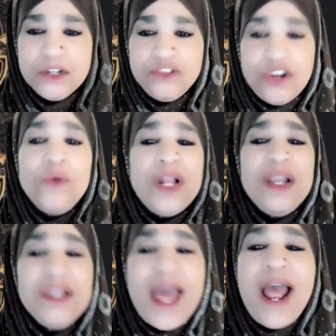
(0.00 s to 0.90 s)
Don't
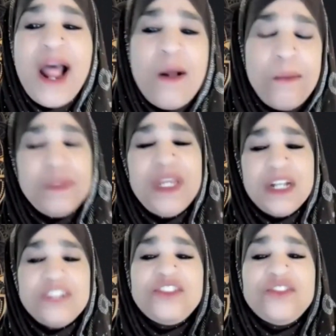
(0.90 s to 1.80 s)
allow me
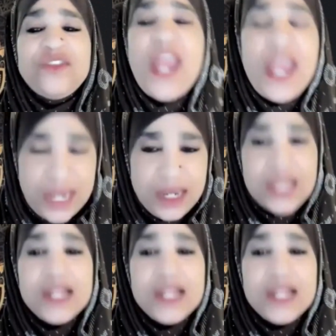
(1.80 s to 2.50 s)
to stay